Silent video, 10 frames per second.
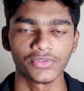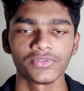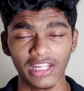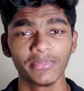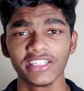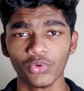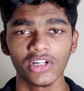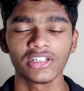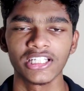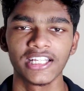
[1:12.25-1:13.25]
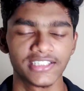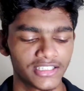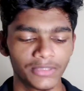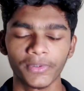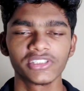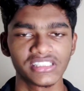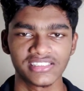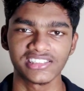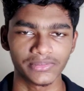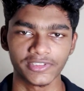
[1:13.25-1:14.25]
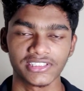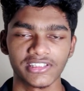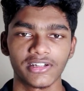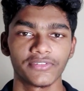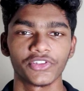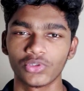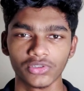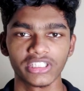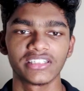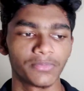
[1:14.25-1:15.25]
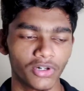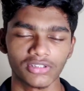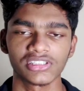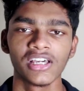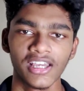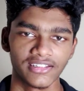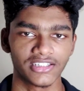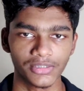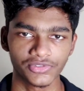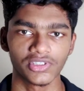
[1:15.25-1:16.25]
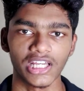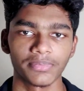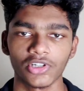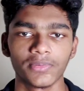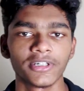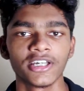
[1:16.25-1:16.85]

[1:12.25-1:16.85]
For claiming the warranty later, the purchase receipt is enough, you don't need the box that comes with the laptop.